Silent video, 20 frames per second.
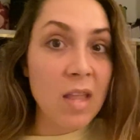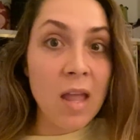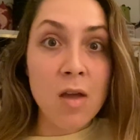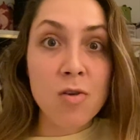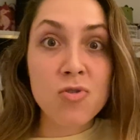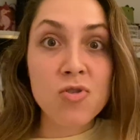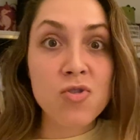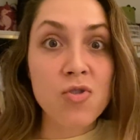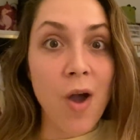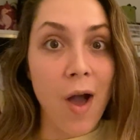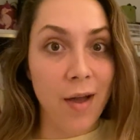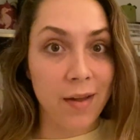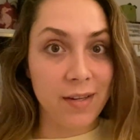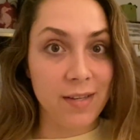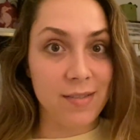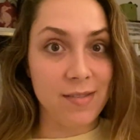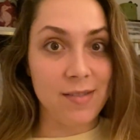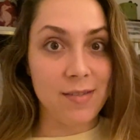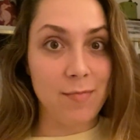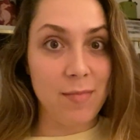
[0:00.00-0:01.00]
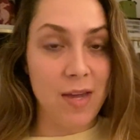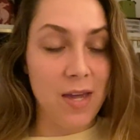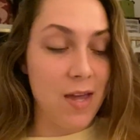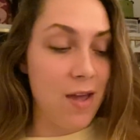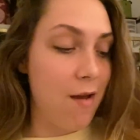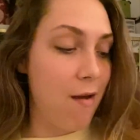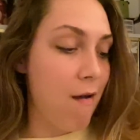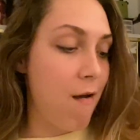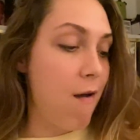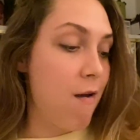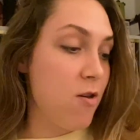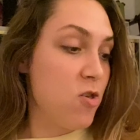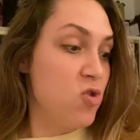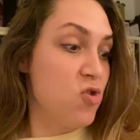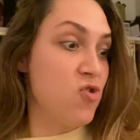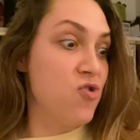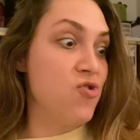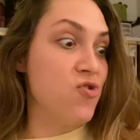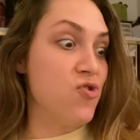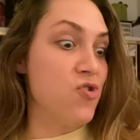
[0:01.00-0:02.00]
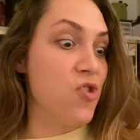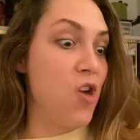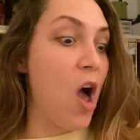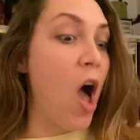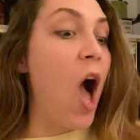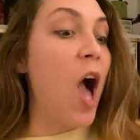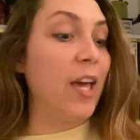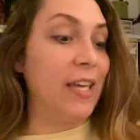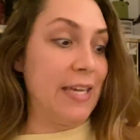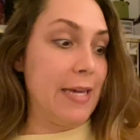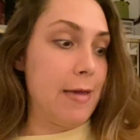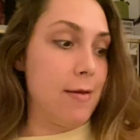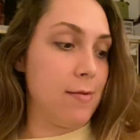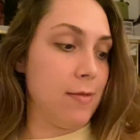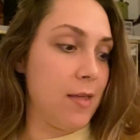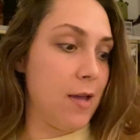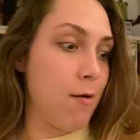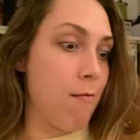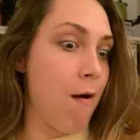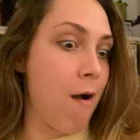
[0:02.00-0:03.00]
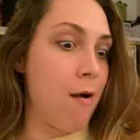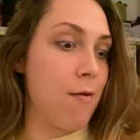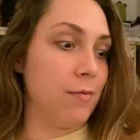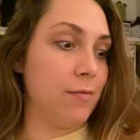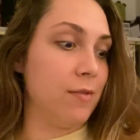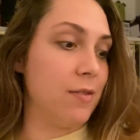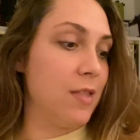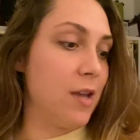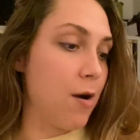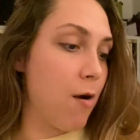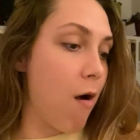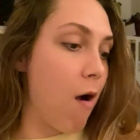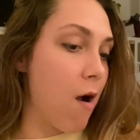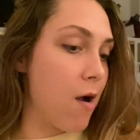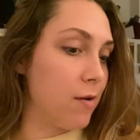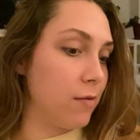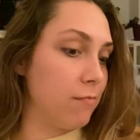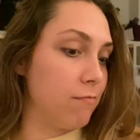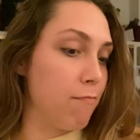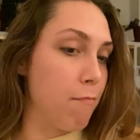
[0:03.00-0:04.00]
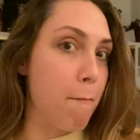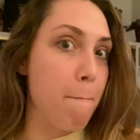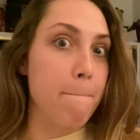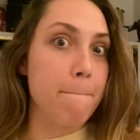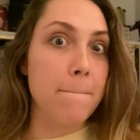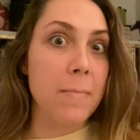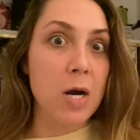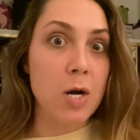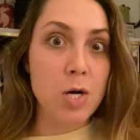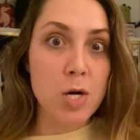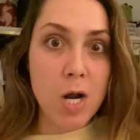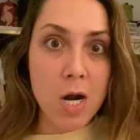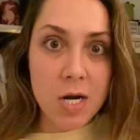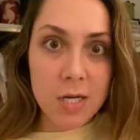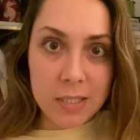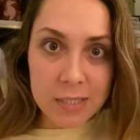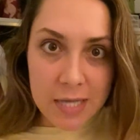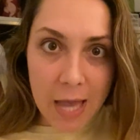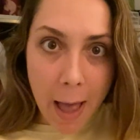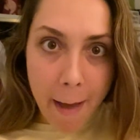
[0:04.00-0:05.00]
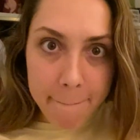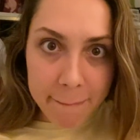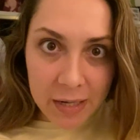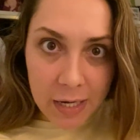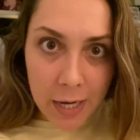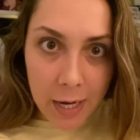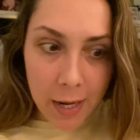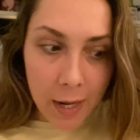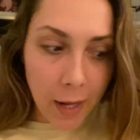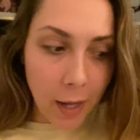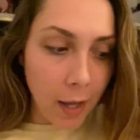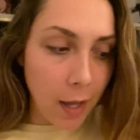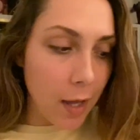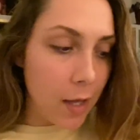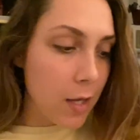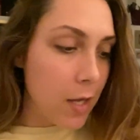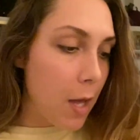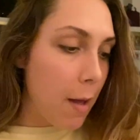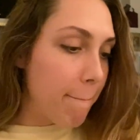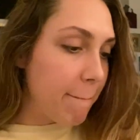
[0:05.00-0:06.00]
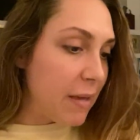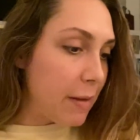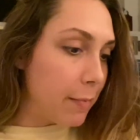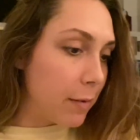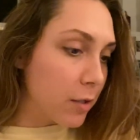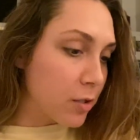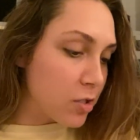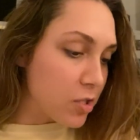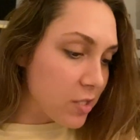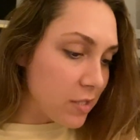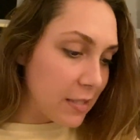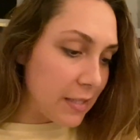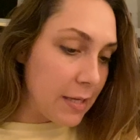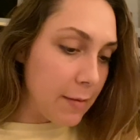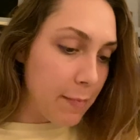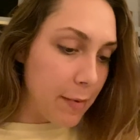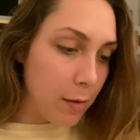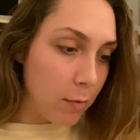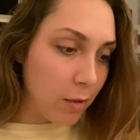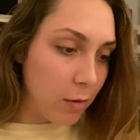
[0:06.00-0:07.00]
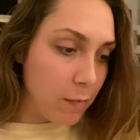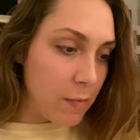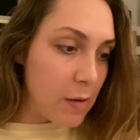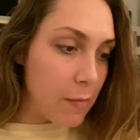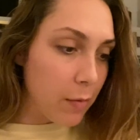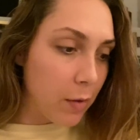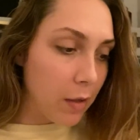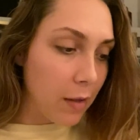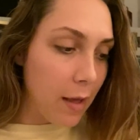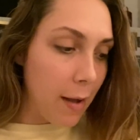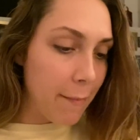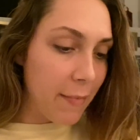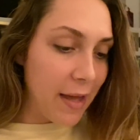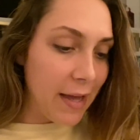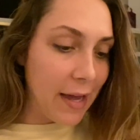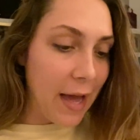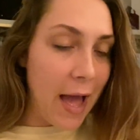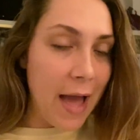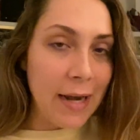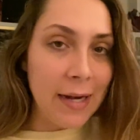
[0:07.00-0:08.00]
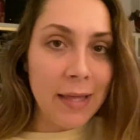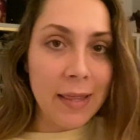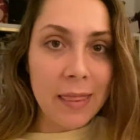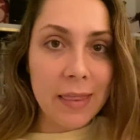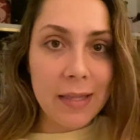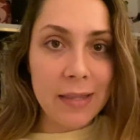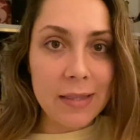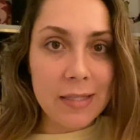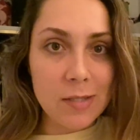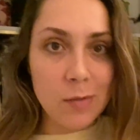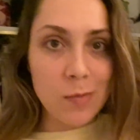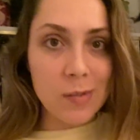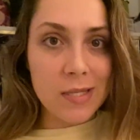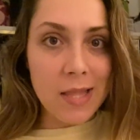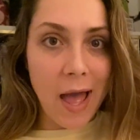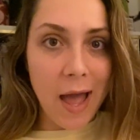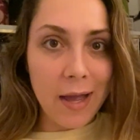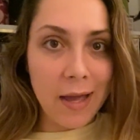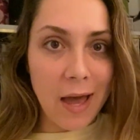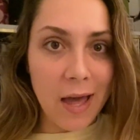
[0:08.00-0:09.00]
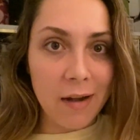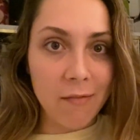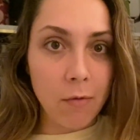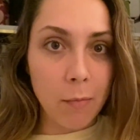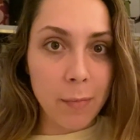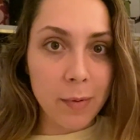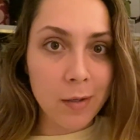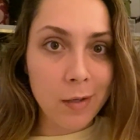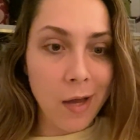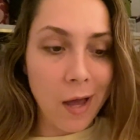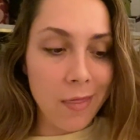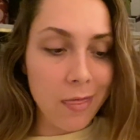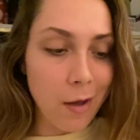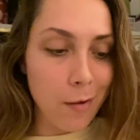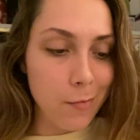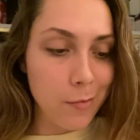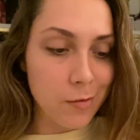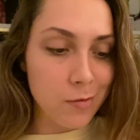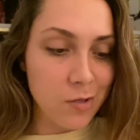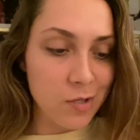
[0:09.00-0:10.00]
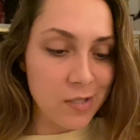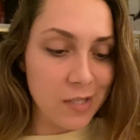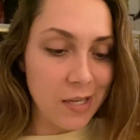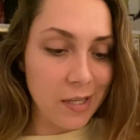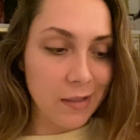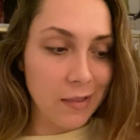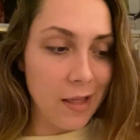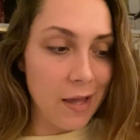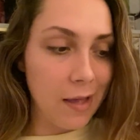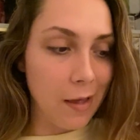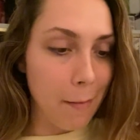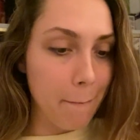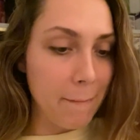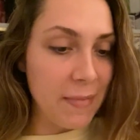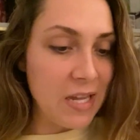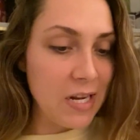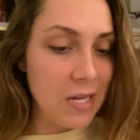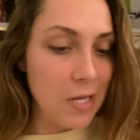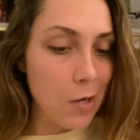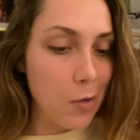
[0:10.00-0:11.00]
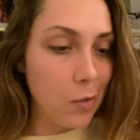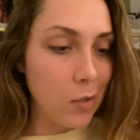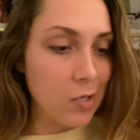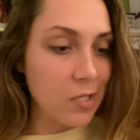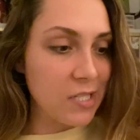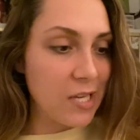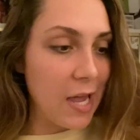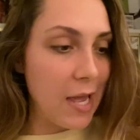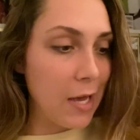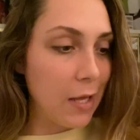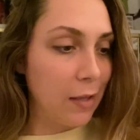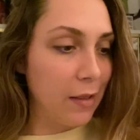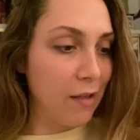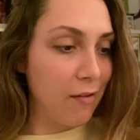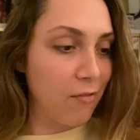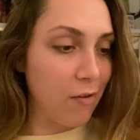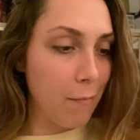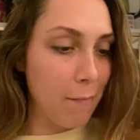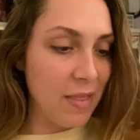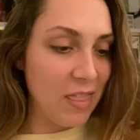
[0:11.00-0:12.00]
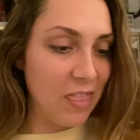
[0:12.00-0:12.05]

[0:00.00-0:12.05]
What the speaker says: Shocking to me. Shocking. There are murders happening. People are sleeping with people. I'm like, I didn't think this was that kind of a book. I thought we were just getting like a mediocre tale of a